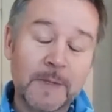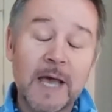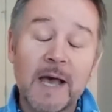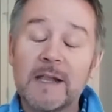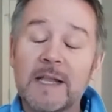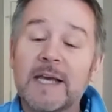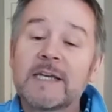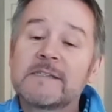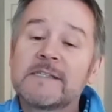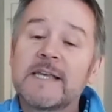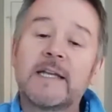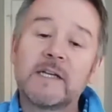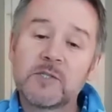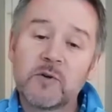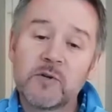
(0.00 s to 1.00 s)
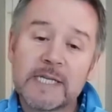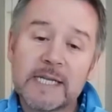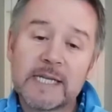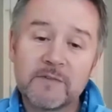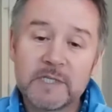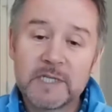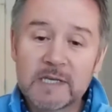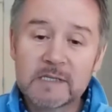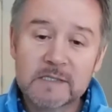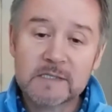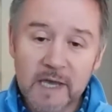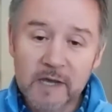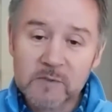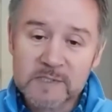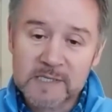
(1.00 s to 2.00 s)
Like I said, I joined 11 years
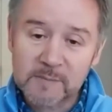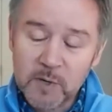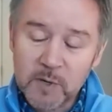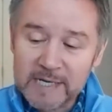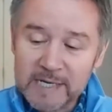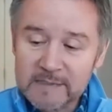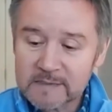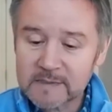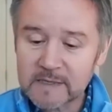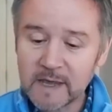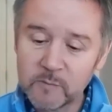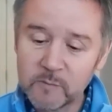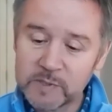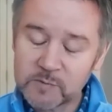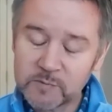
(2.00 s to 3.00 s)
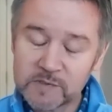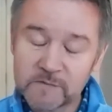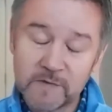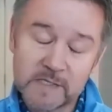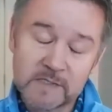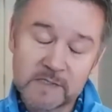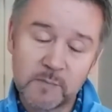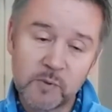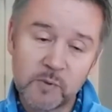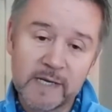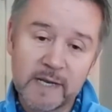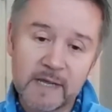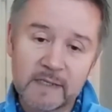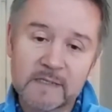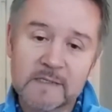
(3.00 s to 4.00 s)
ago, Cimpress, which was
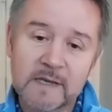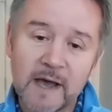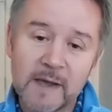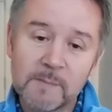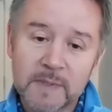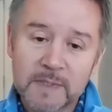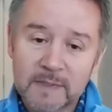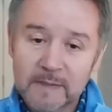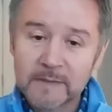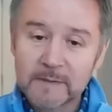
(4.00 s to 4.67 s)
Vistaprint at the time.